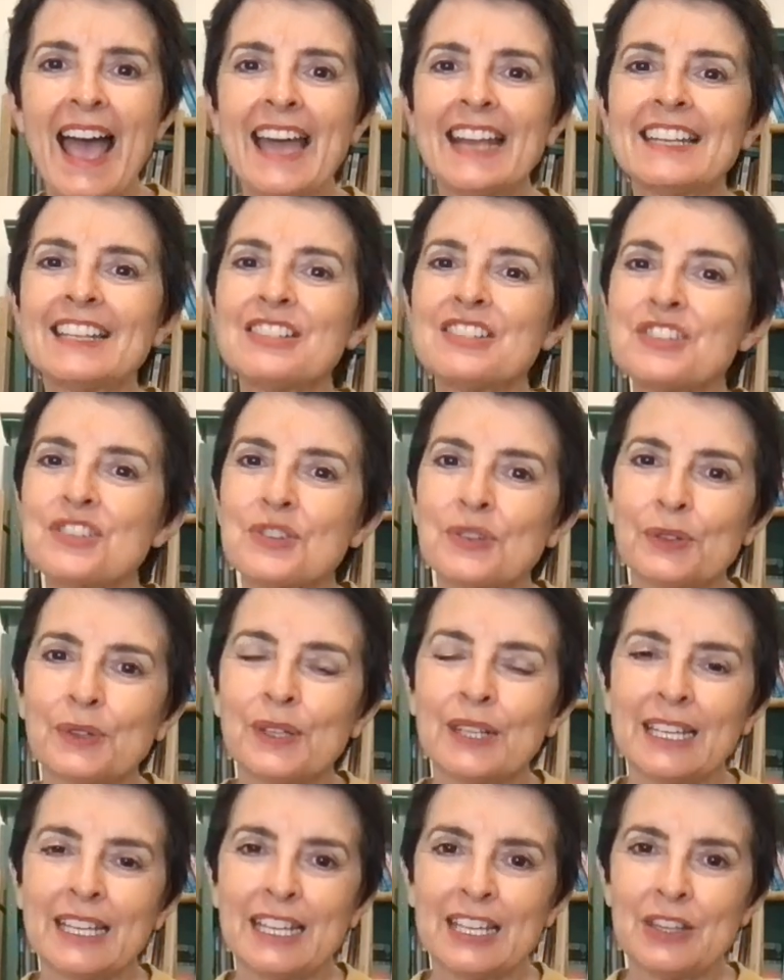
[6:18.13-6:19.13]
and
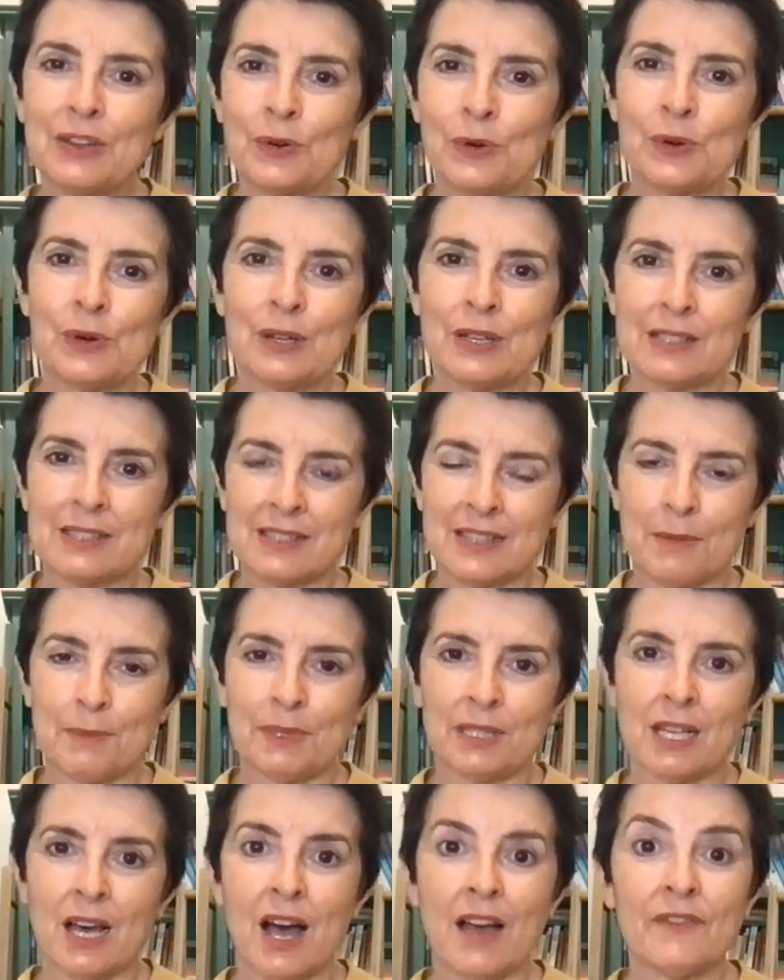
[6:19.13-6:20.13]
enjoy your summer
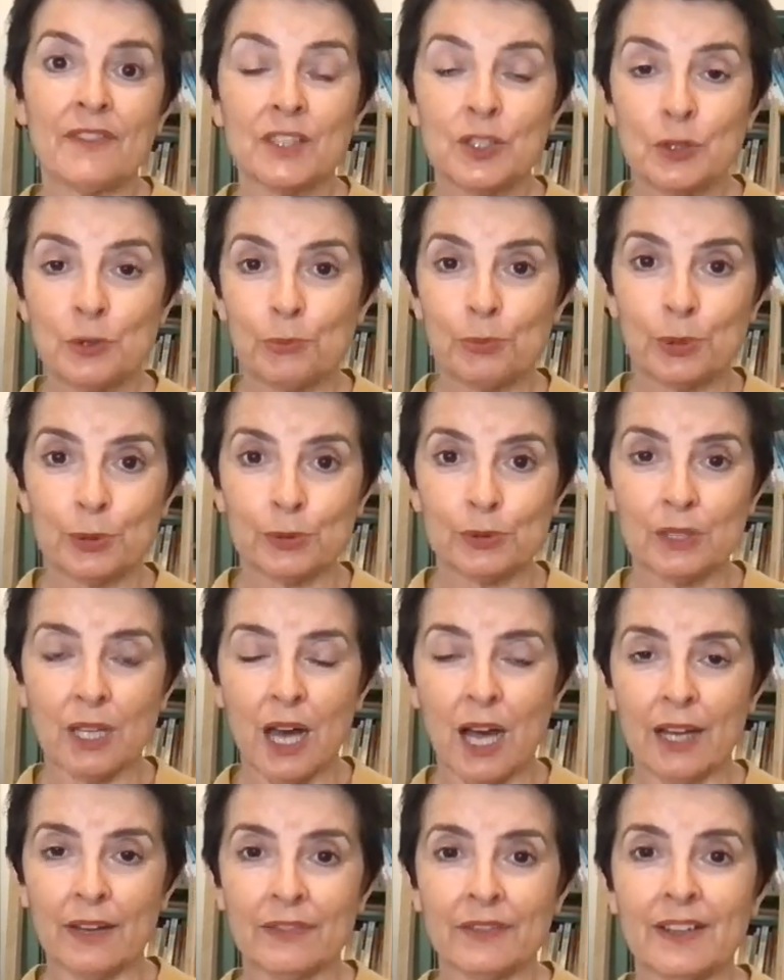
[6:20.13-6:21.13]
life and your pool
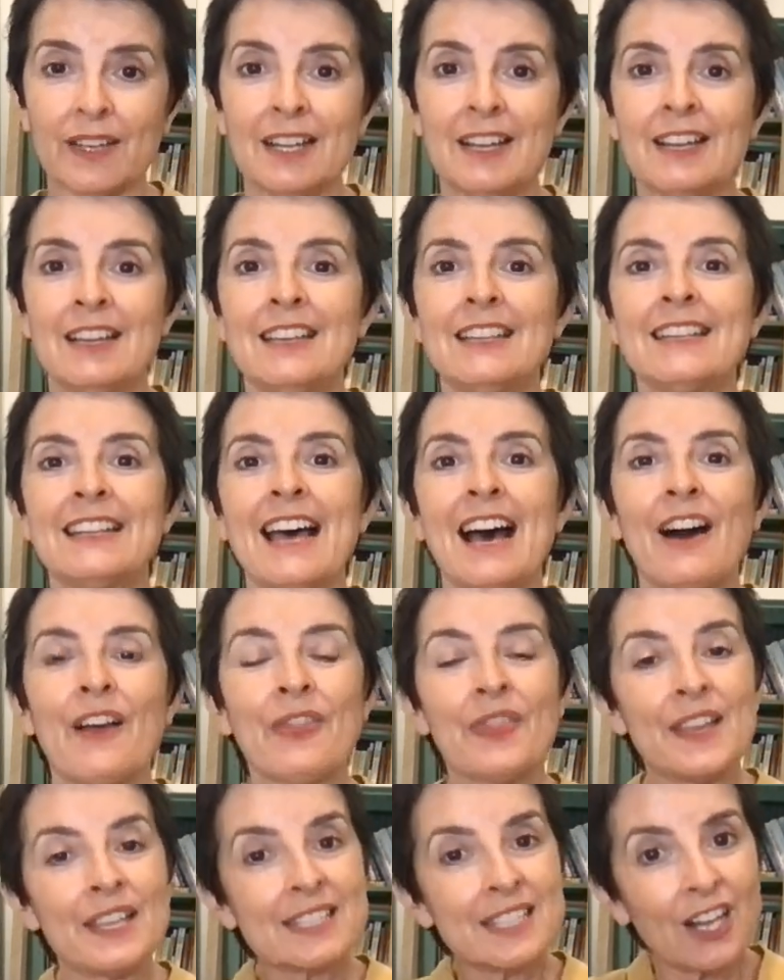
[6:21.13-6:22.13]
life. Now,
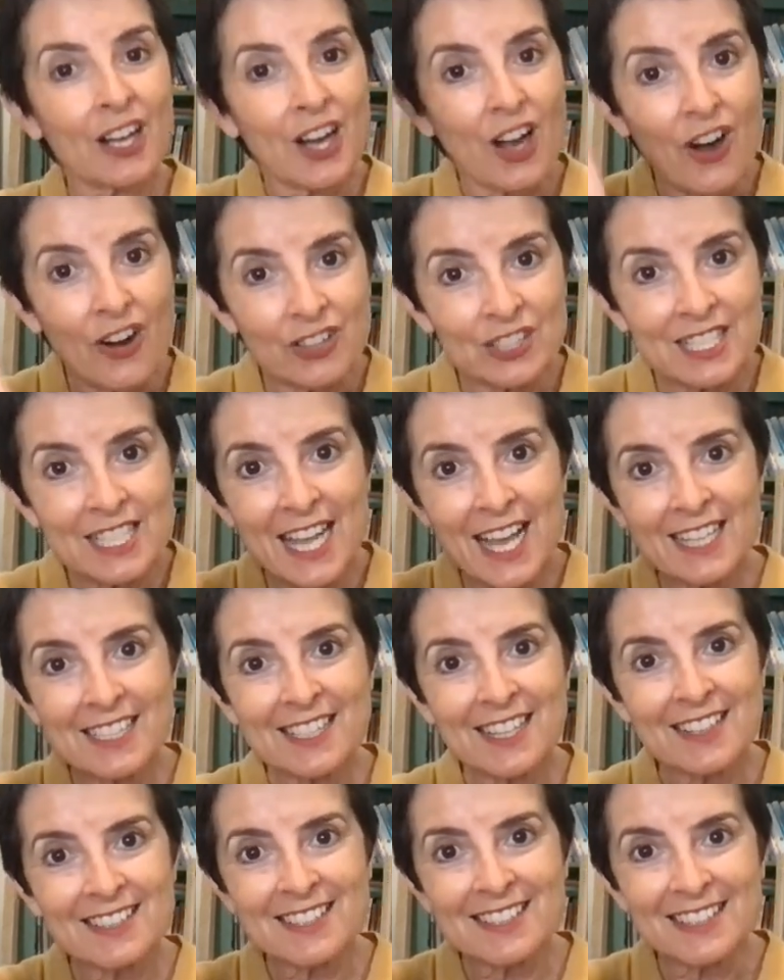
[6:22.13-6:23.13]
there's a contact
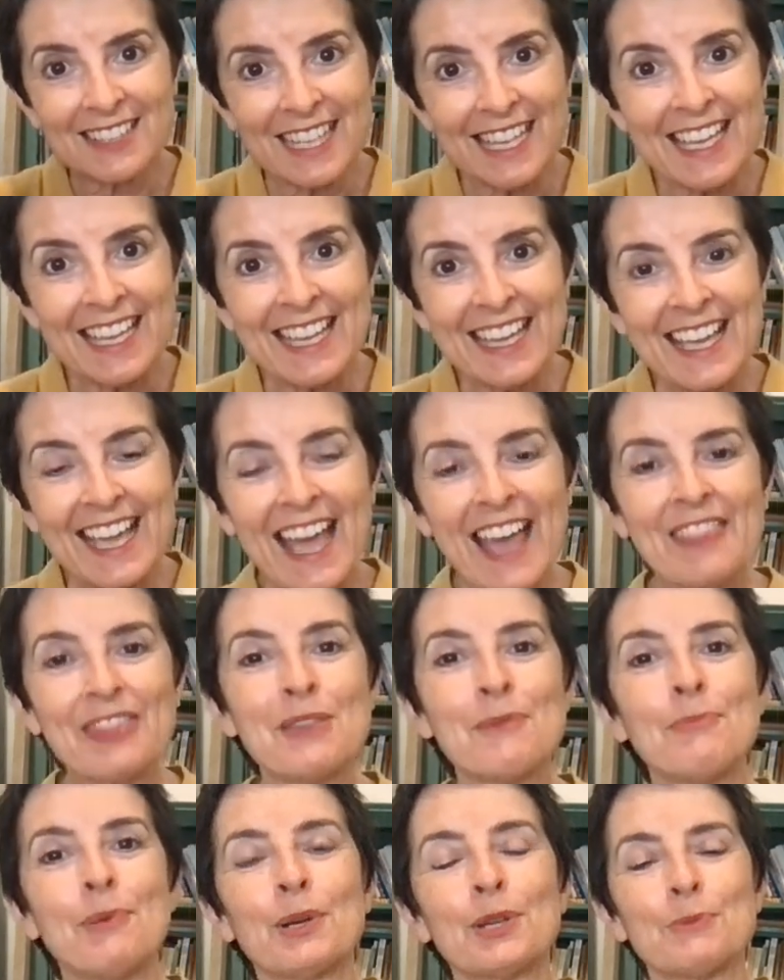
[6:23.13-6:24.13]
us link at
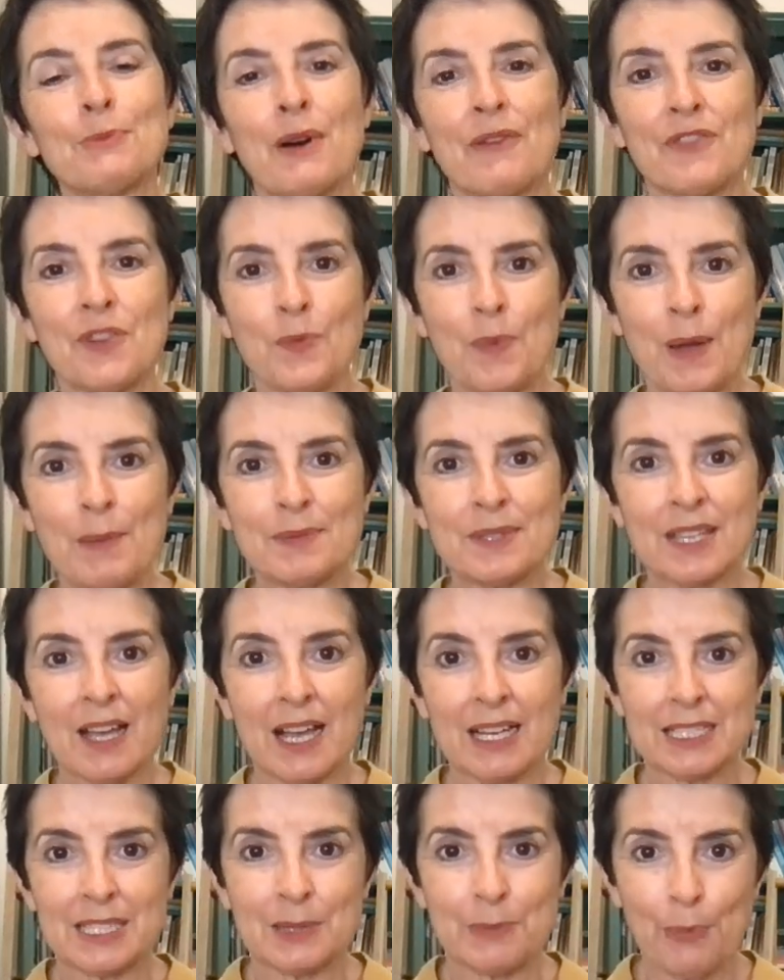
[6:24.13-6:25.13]
the bottom of the
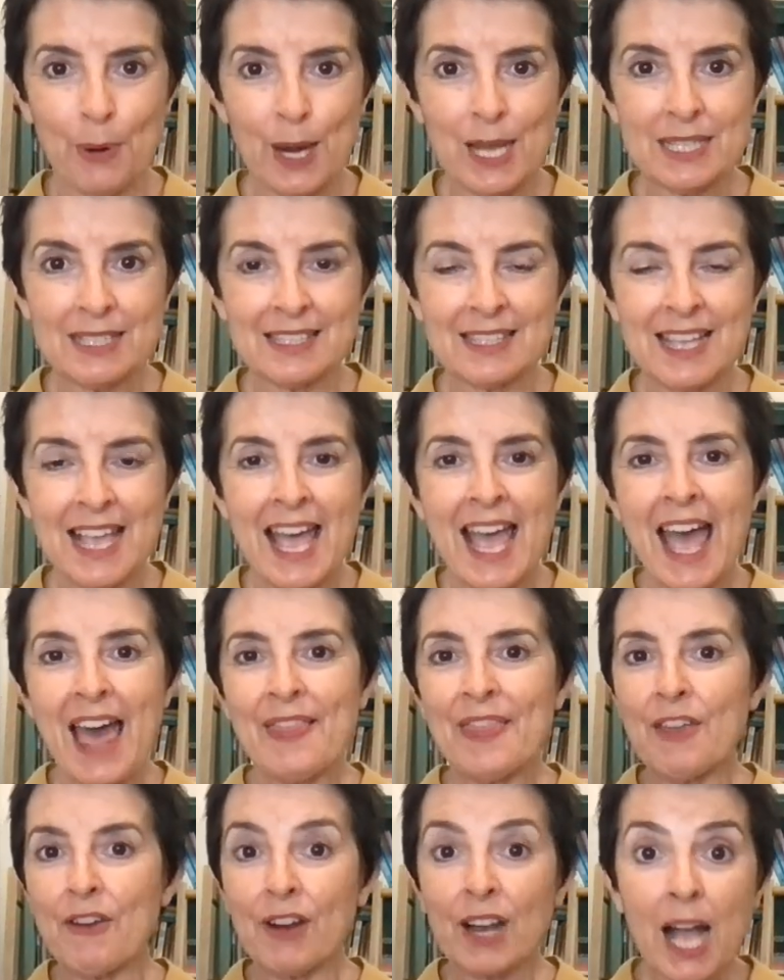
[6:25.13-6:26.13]
website to press,
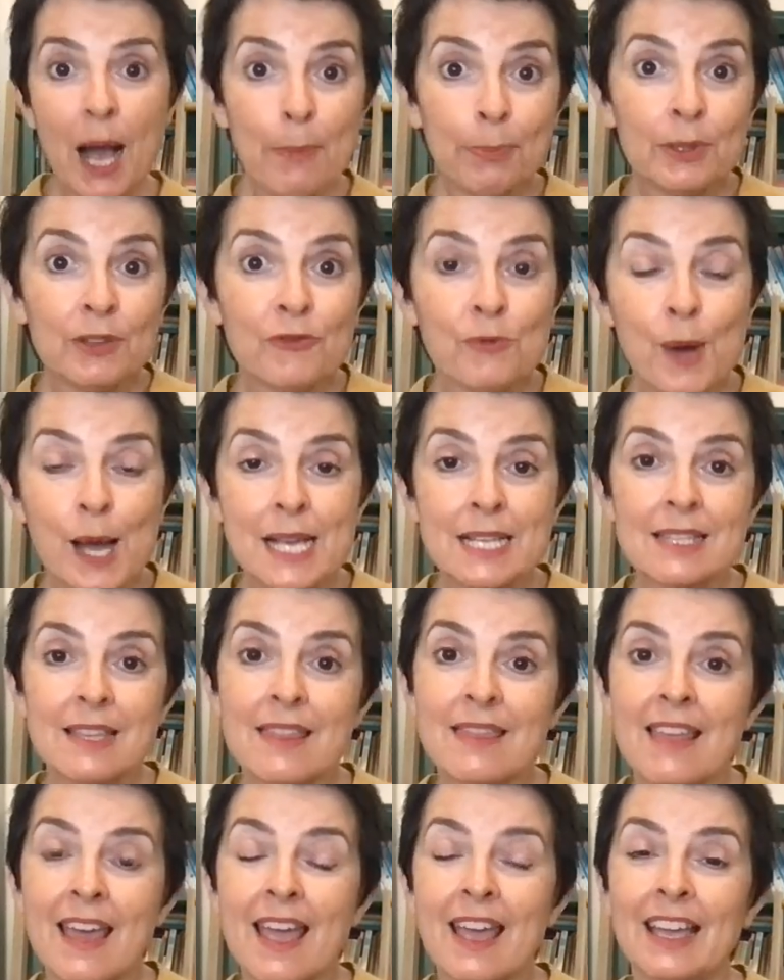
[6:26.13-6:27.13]
and there are a couple of ways
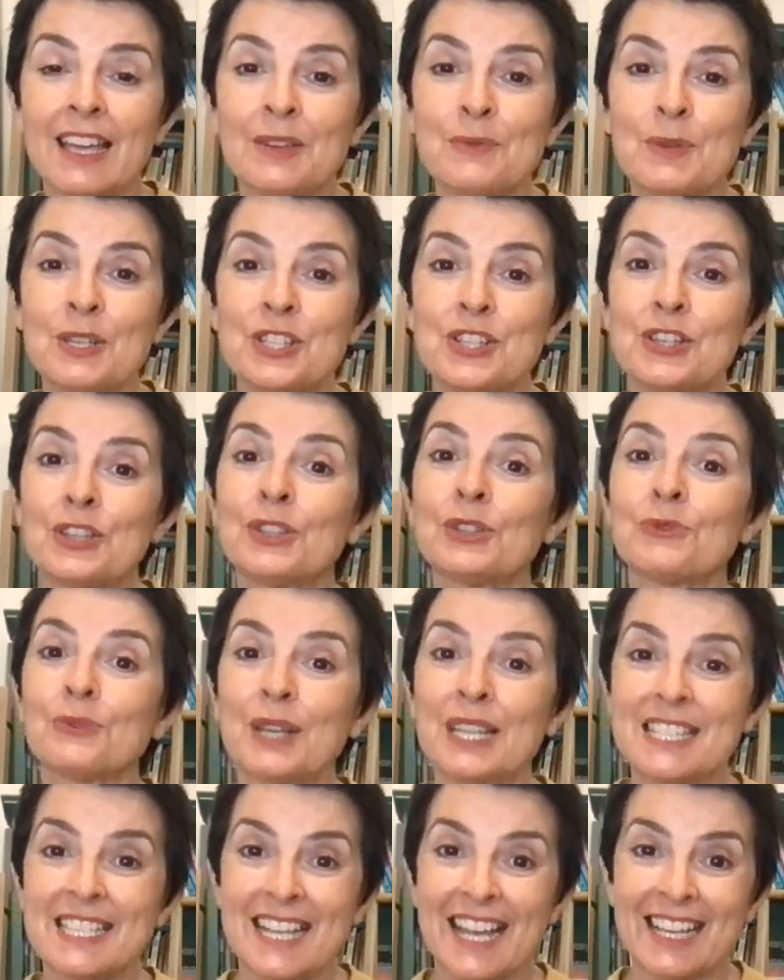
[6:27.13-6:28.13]
in there in which you can
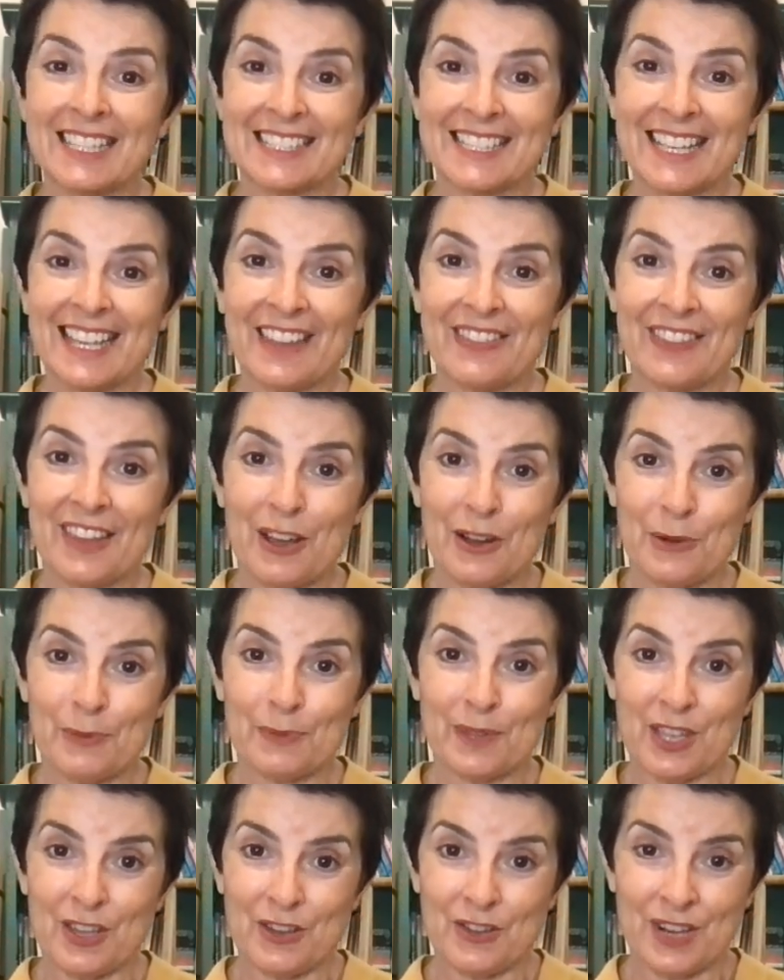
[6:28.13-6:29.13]
reach out to get the help
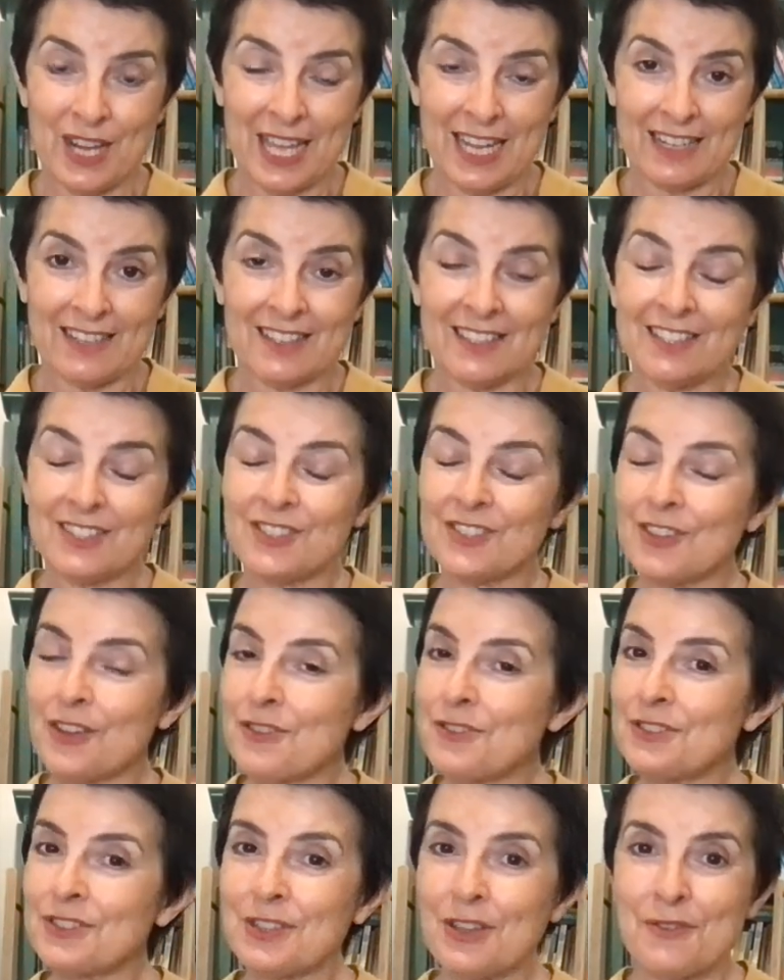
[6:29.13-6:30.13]
that you need
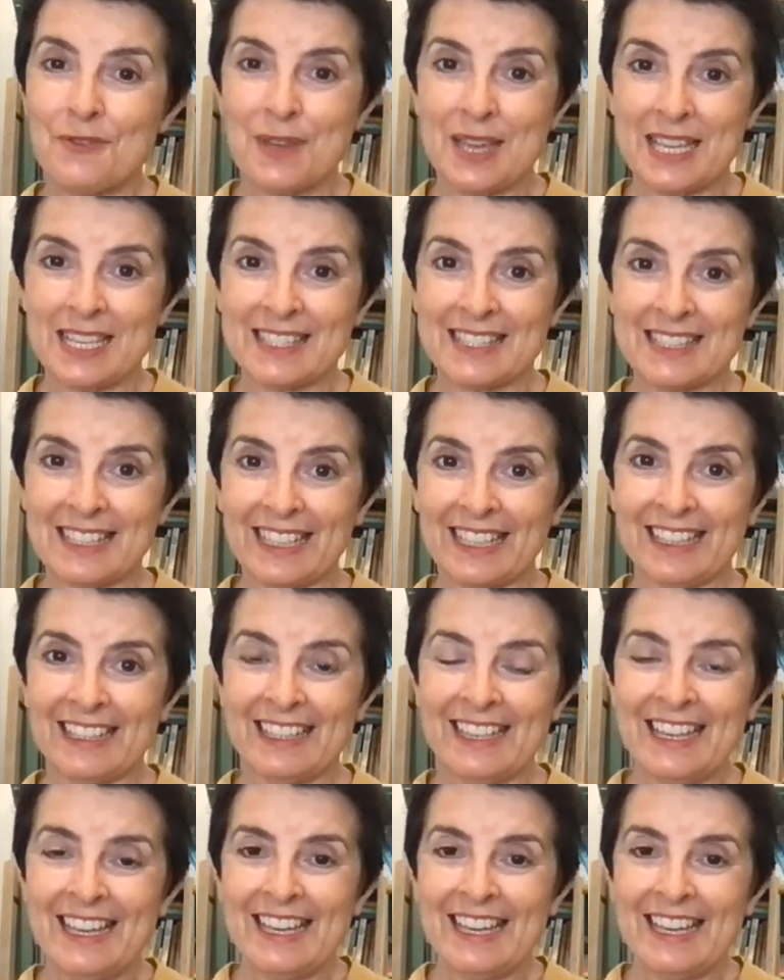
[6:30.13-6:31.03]
so easily.